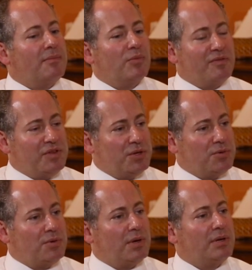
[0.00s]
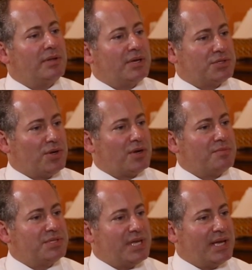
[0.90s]
review their
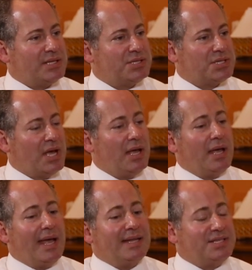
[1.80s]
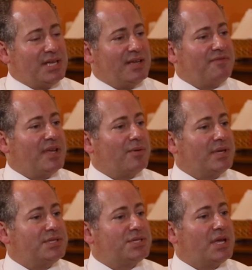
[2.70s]
circumstance and see if there
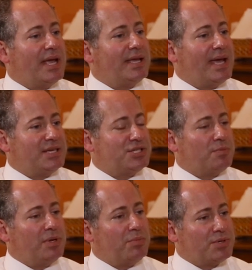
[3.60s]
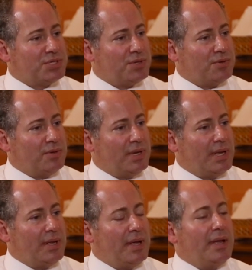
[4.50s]
is a case to be pursued.
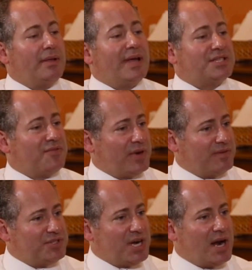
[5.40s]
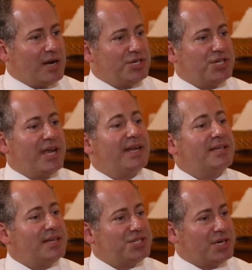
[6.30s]
That's free of charge. In
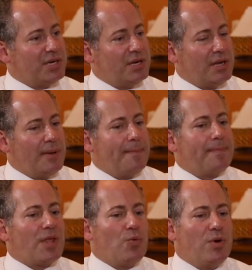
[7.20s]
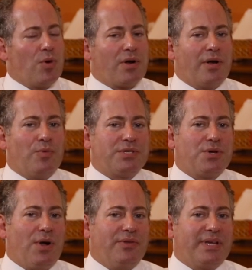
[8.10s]
addition, we work on what's
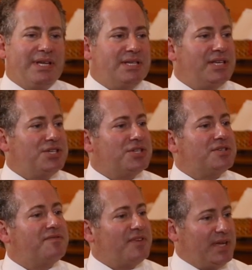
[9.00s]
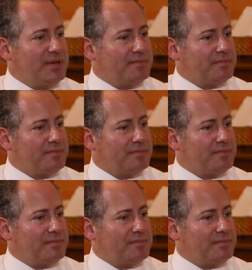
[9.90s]
called a contingent fee.